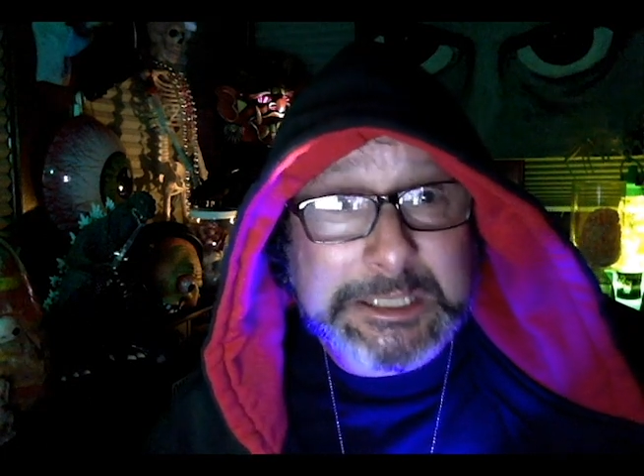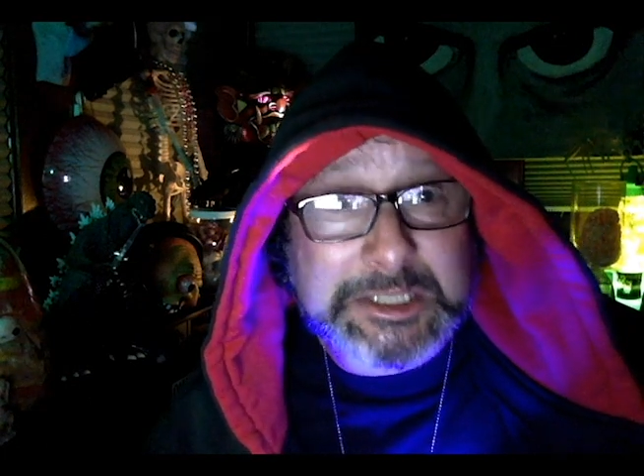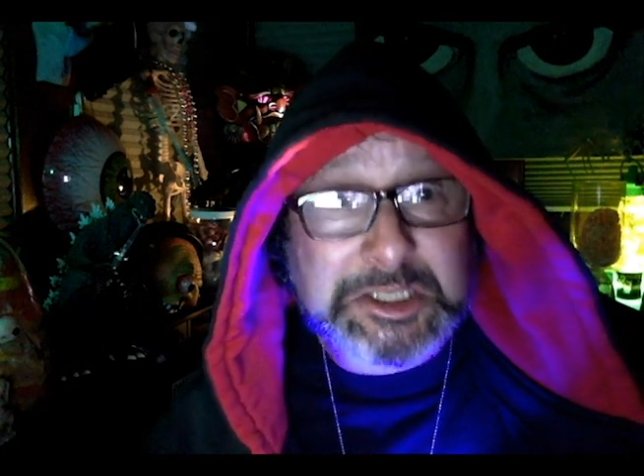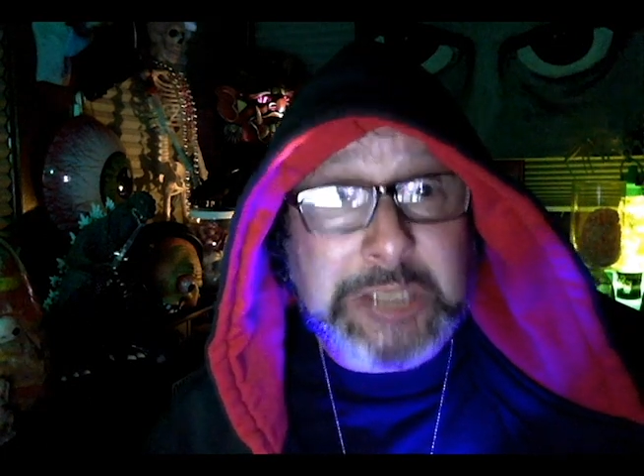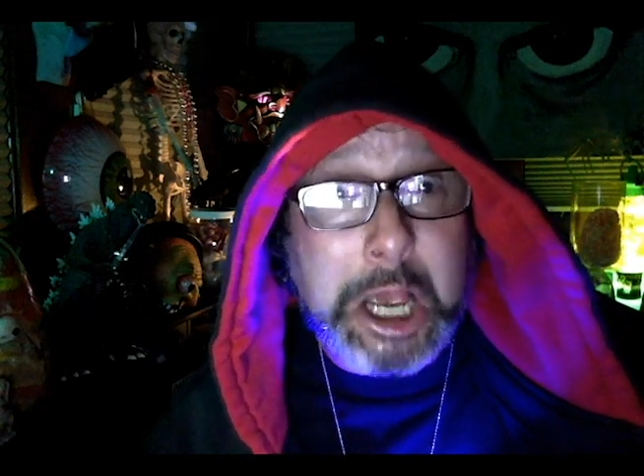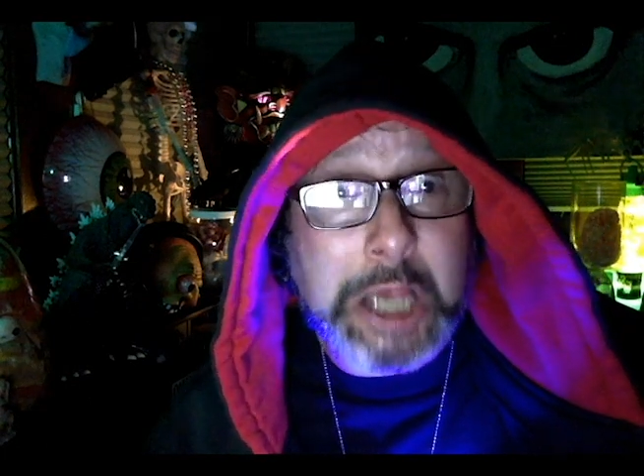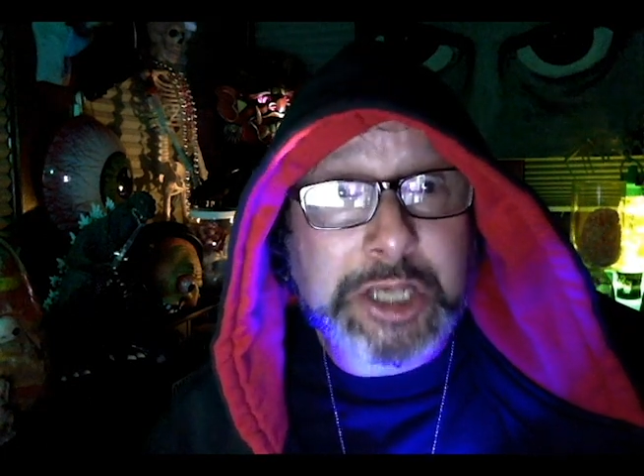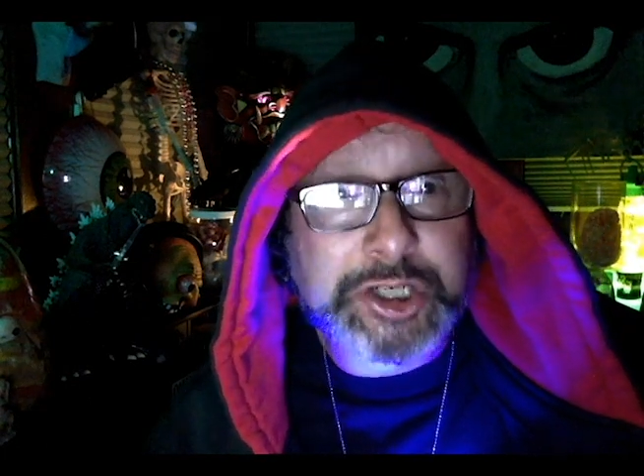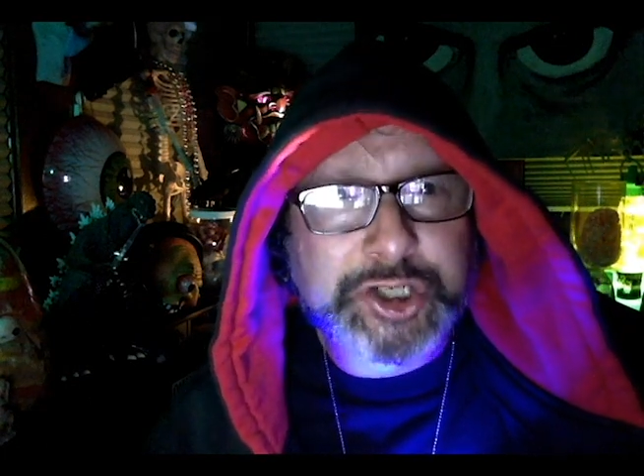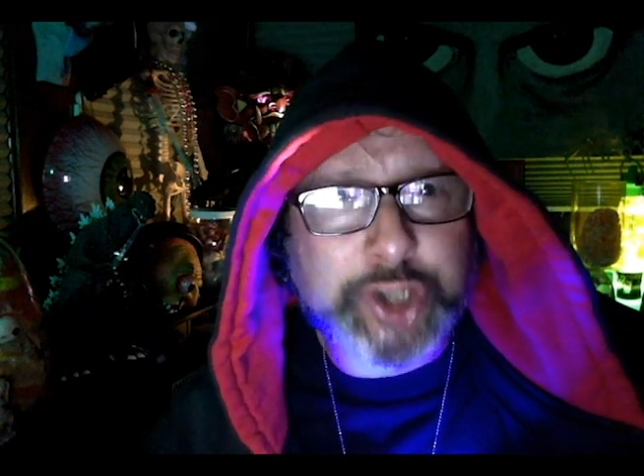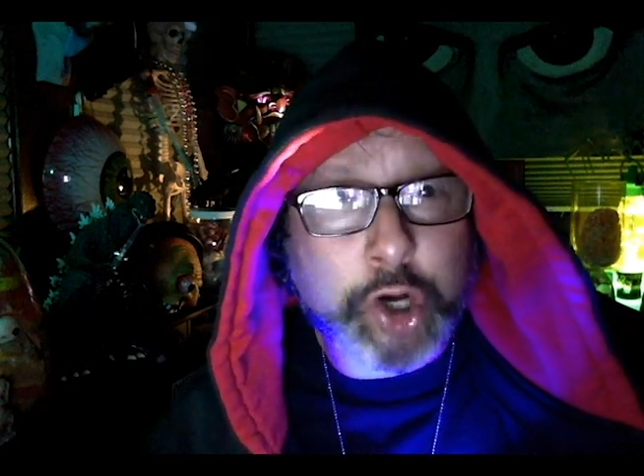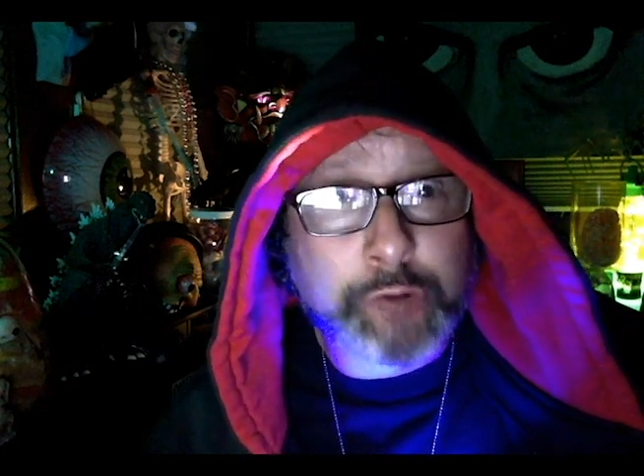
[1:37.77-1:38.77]

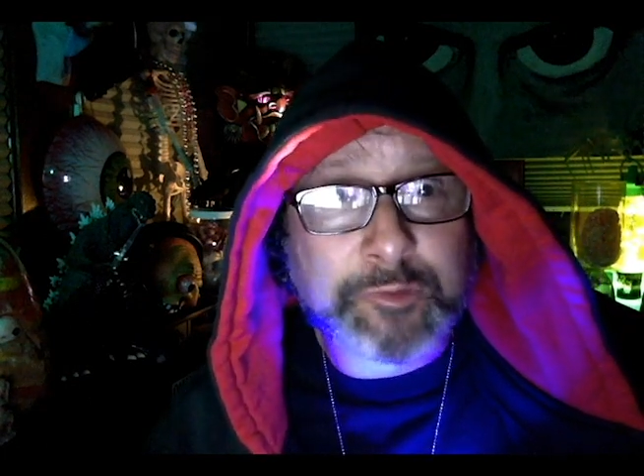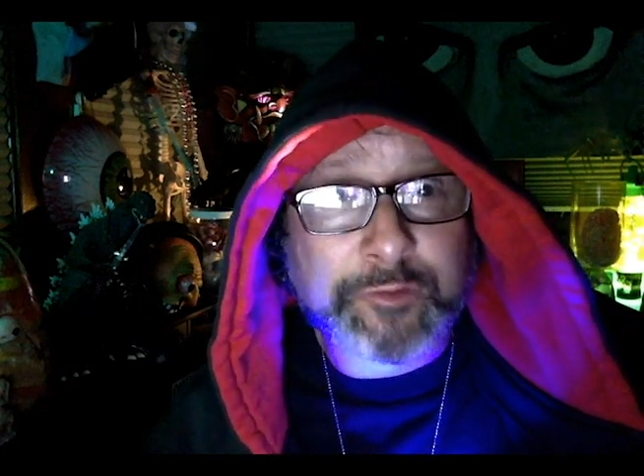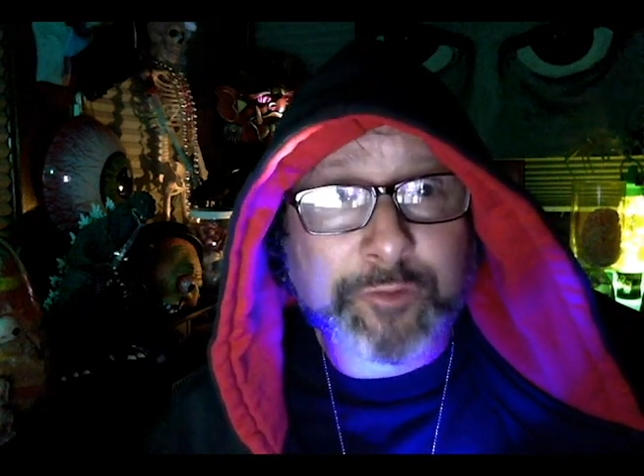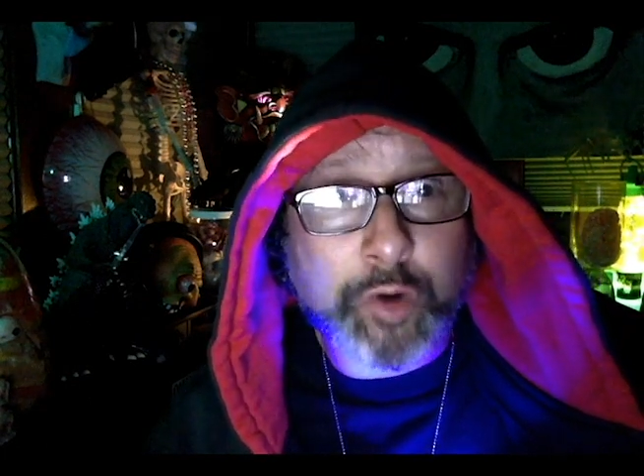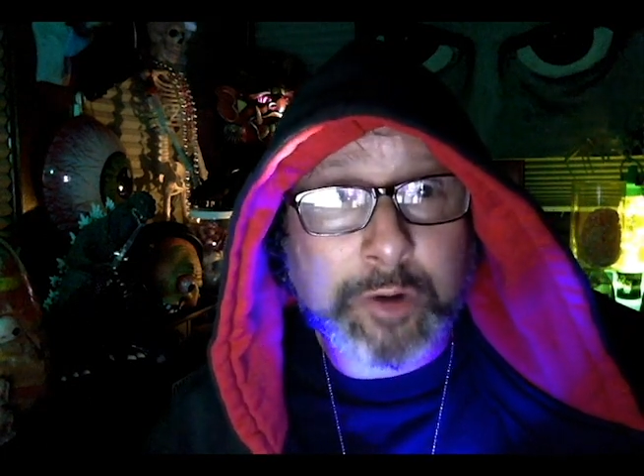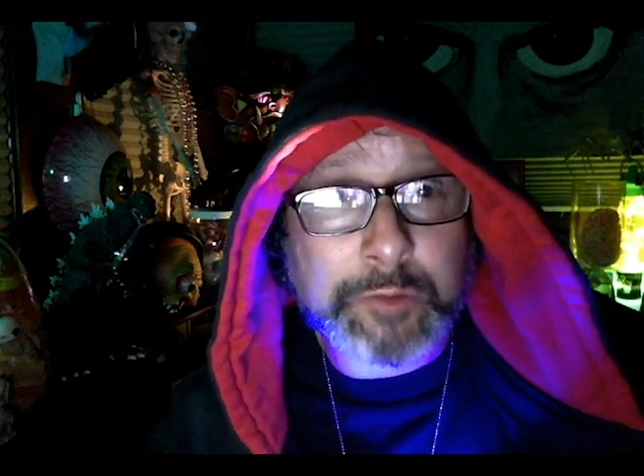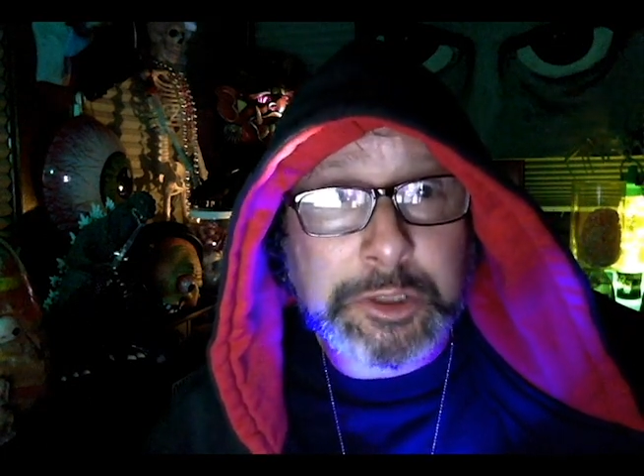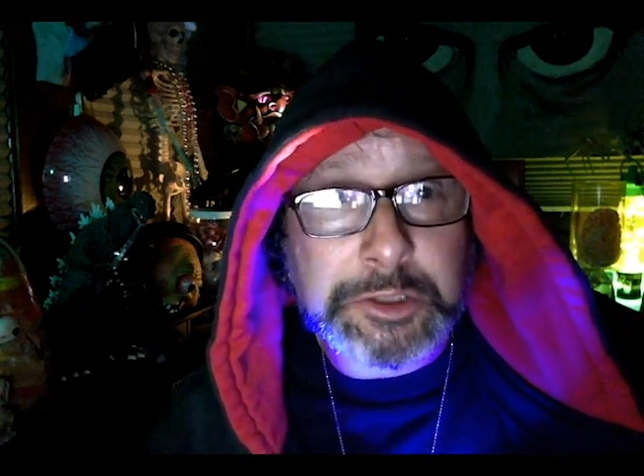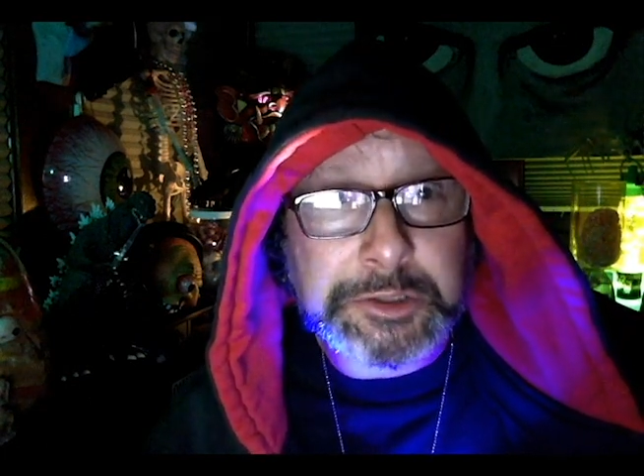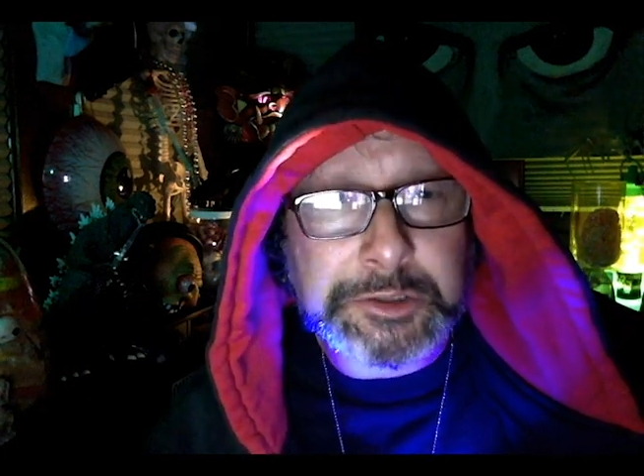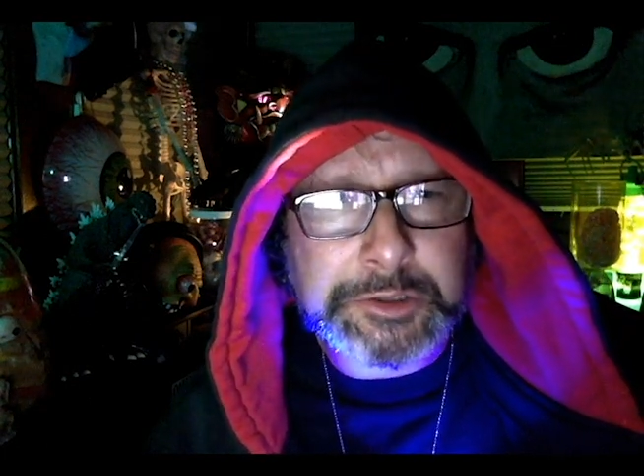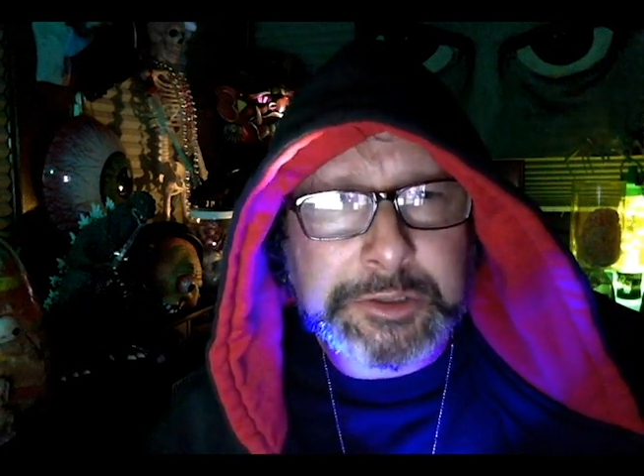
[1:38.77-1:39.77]
sideshow
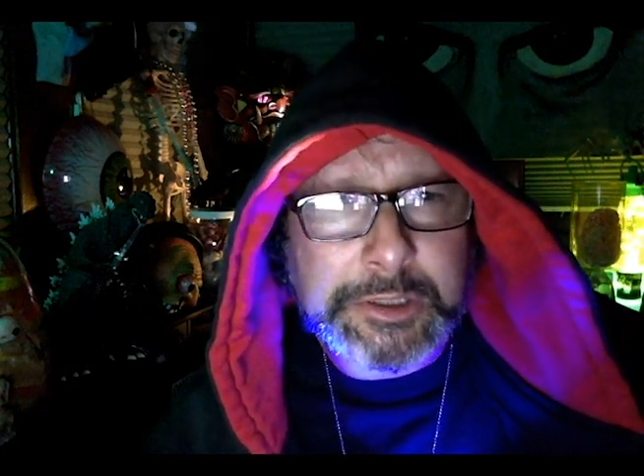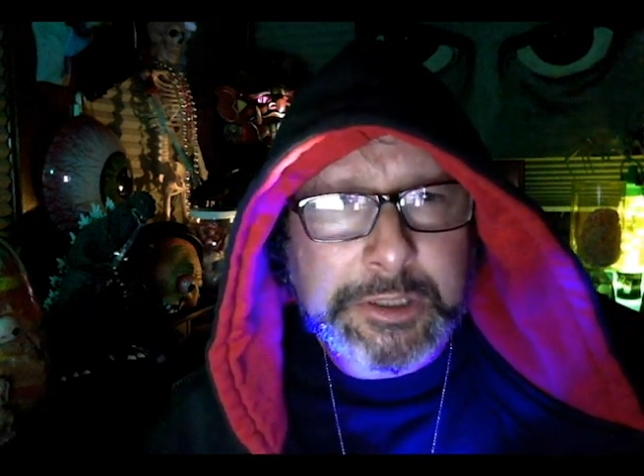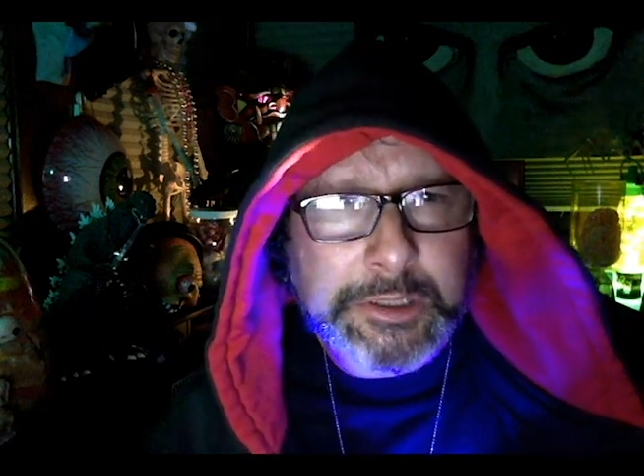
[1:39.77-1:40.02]
performers,